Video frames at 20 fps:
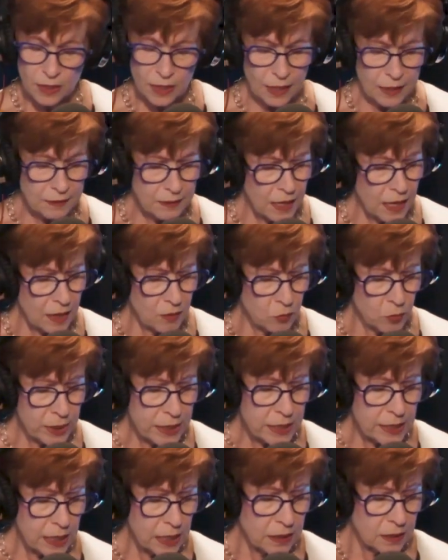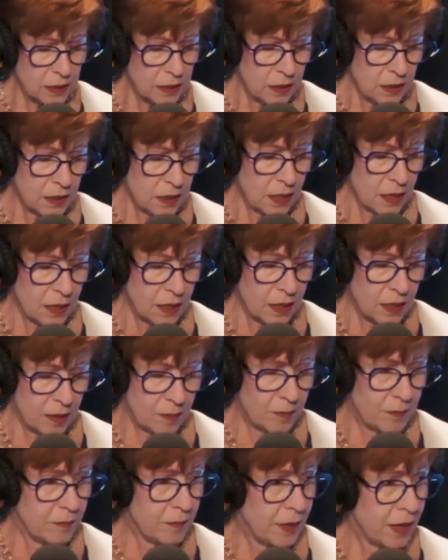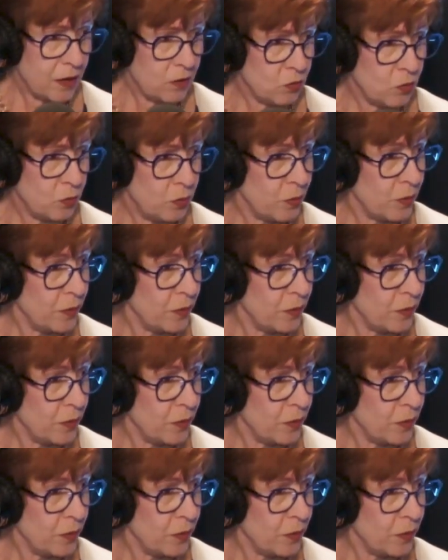and and we get um and Stephanie's